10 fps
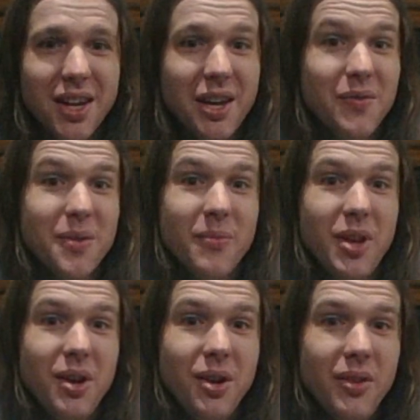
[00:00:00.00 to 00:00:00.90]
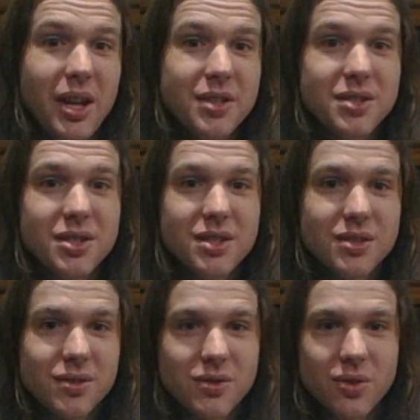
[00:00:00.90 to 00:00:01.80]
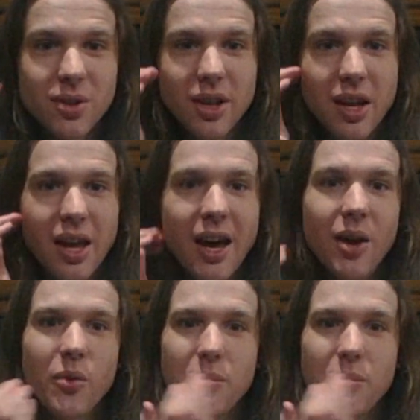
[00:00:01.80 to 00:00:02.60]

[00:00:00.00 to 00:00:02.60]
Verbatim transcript: And from there, that's just sort of like how we